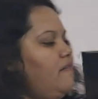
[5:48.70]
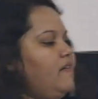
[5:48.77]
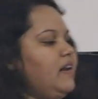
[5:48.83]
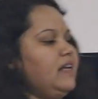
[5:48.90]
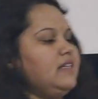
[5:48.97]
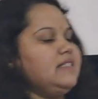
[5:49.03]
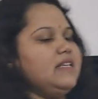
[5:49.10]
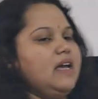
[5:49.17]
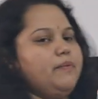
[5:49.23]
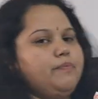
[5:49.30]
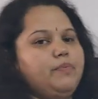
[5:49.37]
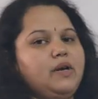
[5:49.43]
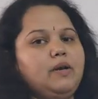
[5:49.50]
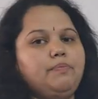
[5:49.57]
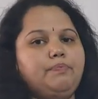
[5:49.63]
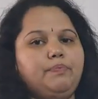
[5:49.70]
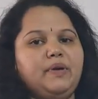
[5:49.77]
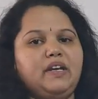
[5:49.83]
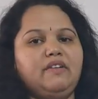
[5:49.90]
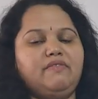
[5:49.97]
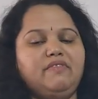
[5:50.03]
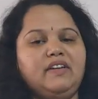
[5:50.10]
For example,
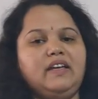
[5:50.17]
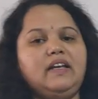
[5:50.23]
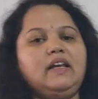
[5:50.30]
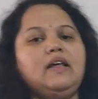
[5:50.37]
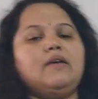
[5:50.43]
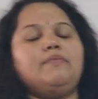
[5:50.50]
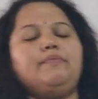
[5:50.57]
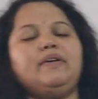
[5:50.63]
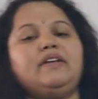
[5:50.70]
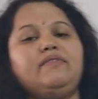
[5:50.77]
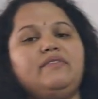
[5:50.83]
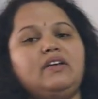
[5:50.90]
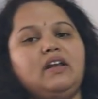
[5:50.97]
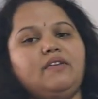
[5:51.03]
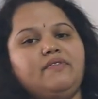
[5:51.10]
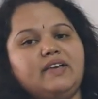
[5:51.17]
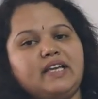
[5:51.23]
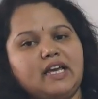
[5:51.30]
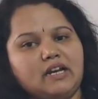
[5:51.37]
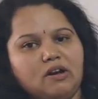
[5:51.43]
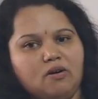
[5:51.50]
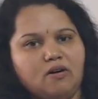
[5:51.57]
pinwheel we
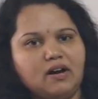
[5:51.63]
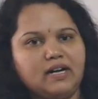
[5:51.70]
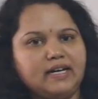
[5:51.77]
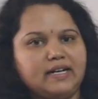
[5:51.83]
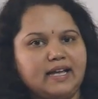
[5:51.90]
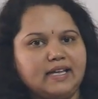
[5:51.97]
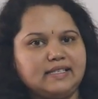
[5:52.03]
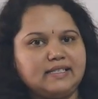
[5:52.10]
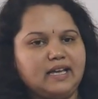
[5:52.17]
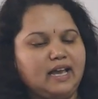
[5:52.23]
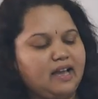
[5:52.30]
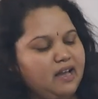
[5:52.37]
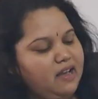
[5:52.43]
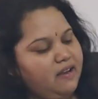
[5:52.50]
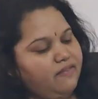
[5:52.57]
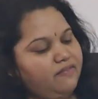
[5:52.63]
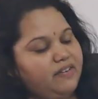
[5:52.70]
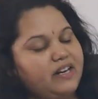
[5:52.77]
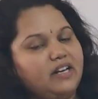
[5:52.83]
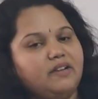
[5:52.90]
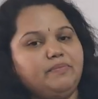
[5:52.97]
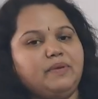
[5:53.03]
can call it as a
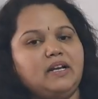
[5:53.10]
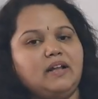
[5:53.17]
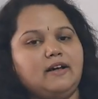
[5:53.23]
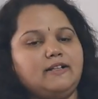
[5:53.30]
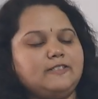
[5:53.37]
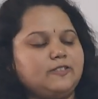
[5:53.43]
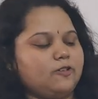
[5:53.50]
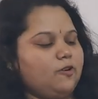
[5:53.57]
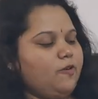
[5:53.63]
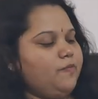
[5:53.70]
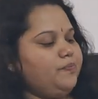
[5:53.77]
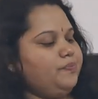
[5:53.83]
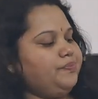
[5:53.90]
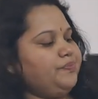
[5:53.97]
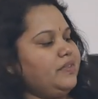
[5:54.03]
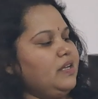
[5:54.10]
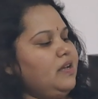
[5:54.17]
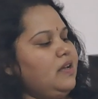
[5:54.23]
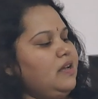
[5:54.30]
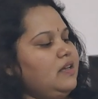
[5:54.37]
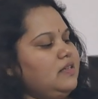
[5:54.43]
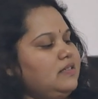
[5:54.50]
windmill also.
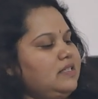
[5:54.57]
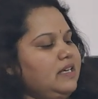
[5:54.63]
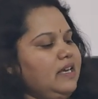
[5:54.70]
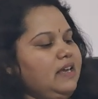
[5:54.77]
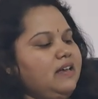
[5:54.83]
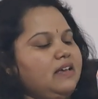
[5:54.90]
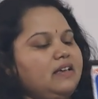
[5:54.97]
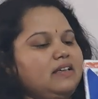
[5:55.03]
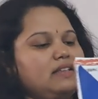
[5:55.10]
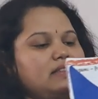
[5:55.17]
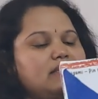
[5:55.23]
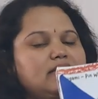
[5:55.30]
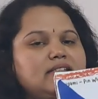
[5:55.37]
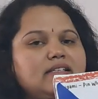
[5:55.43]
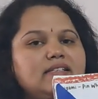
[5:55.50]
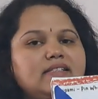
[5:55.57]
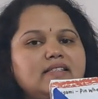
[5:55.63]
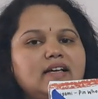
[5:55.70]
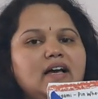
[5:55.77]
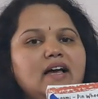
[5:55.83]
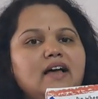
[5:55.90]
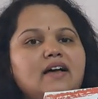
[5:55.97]
See, this is
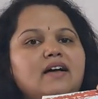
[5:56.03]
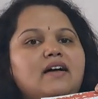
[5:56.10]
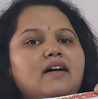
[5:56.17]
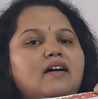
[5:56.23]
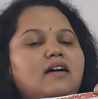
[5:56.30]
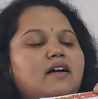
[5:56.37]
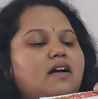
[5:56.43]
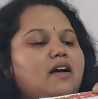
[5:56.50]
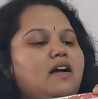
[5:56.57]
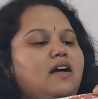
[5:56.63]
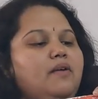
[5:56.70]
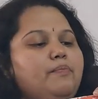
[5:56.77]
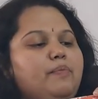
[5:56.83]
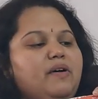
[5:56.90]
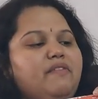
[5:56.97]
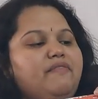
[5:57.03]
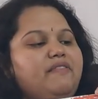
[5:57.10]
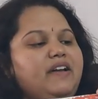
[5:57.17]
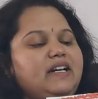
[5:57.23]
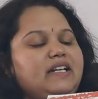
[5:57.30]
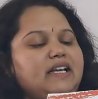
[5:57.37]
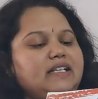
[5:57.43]
the
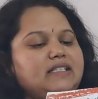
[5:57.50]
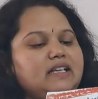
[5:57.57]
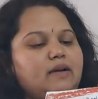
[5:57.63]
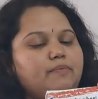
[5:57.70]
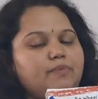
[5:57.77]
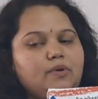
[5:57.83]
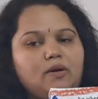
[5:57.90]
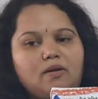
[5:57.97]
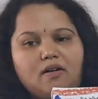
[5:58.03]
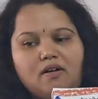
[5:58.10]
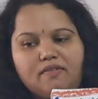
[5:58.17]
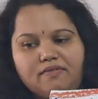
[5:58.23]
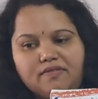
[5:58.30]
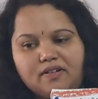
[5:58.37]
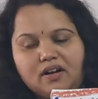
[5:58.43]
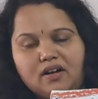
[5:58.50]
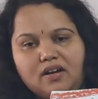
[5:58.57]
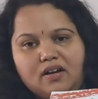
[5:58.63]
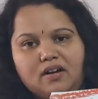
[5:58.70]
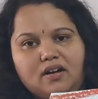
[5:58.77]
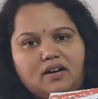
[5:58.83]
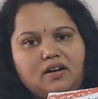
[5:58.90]
perfect example of
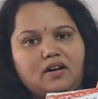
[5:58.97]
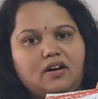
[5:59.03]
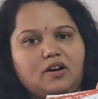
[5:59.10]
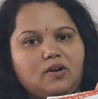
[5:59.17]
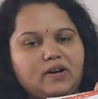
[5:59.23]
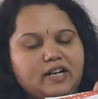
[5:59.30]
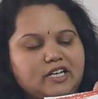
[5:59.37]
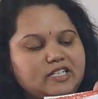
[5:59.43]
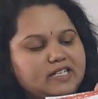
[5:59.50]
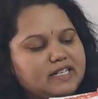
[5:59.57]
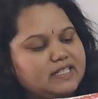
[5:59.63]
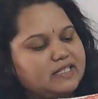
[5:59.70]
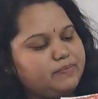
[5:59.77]
rotational